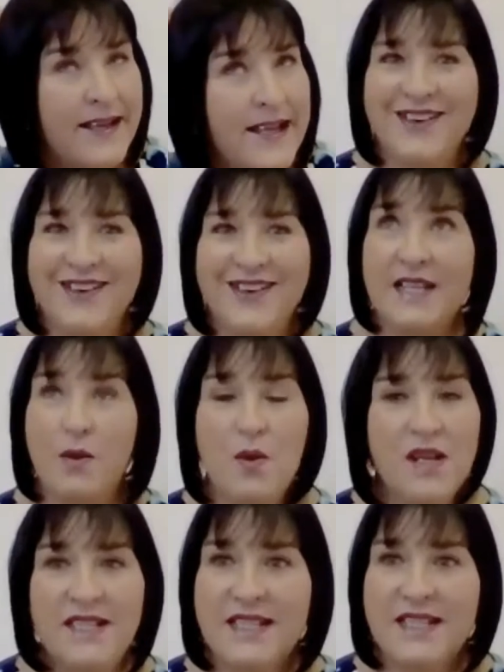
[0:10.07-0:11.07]
You know, because
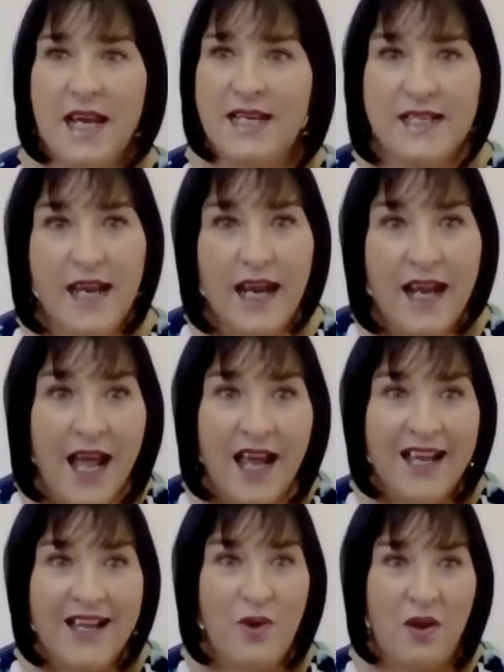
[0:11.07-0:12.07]
there was a
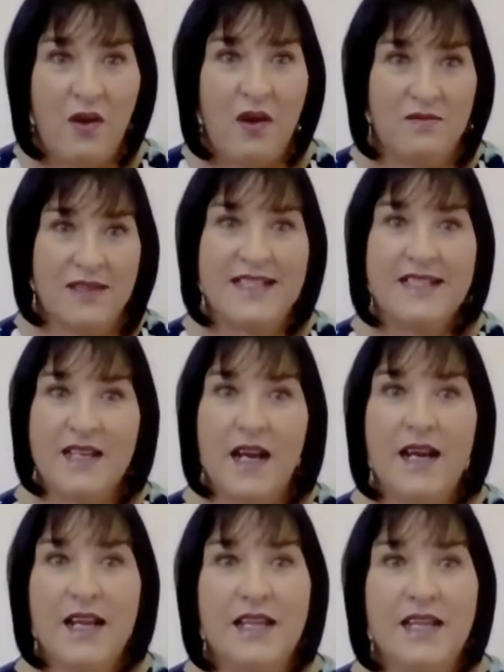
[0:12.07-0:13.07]
decade where I was
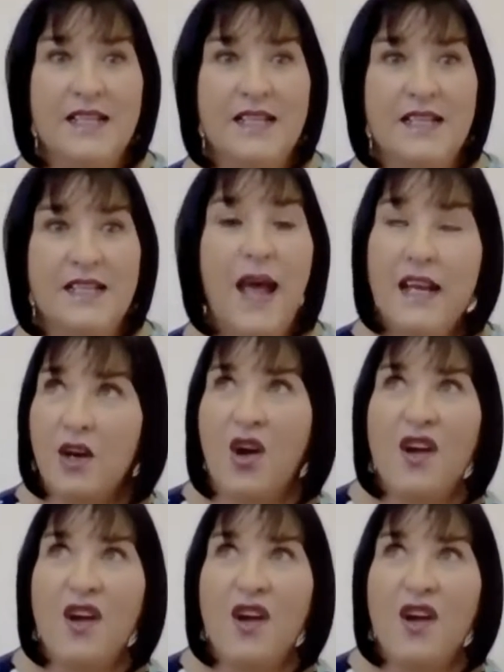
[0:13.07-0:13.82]
stuck in this pain,